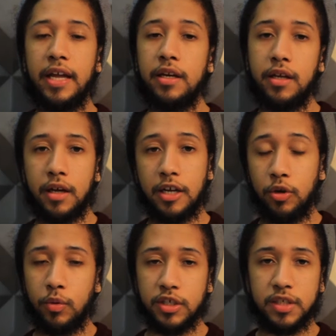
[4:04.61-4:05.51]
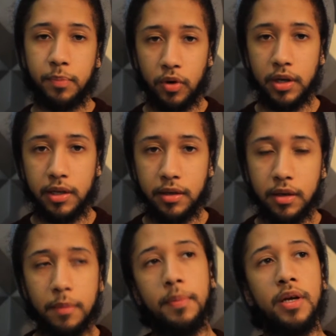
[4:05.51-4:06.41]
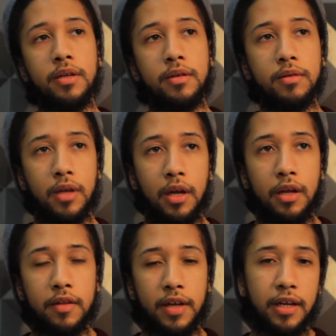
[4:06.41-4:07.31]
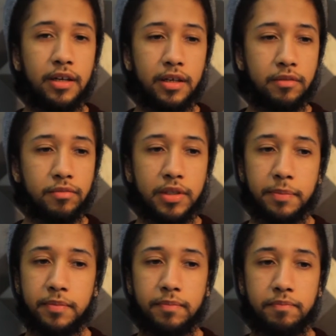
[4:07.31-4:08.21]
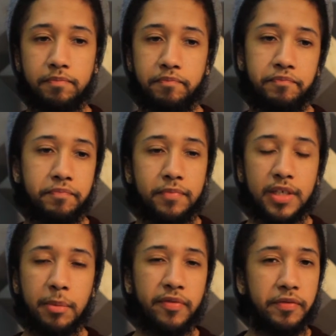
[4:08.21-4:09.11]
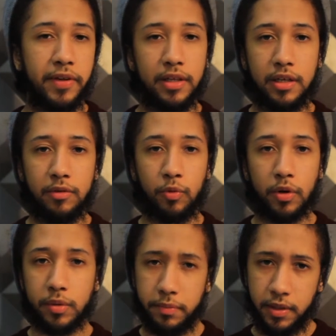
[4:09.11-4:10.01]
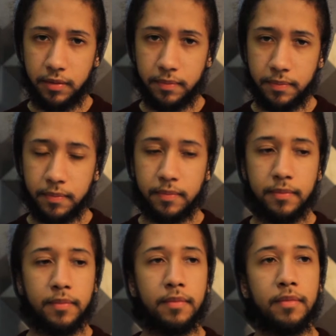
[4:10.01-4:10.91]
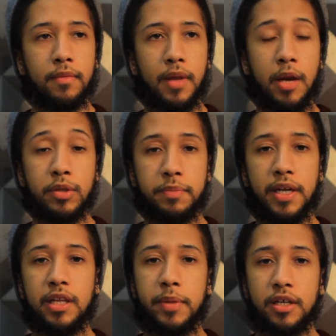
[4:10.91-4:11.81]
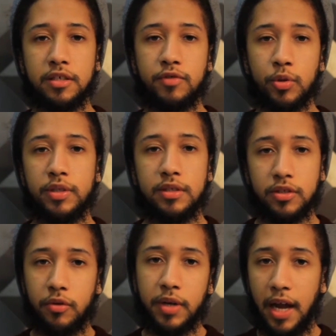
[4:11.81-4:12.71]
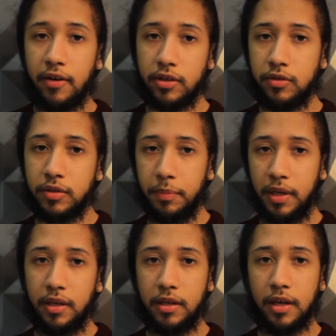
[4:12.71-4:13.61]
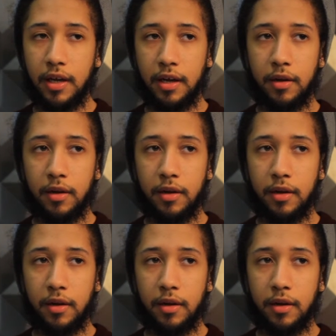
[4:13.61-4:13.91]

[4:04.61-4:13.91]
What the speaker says: ending. I don't want to spoil it, but the ending, some of it really didn't work with me. And it was mainly because of choices certain characters made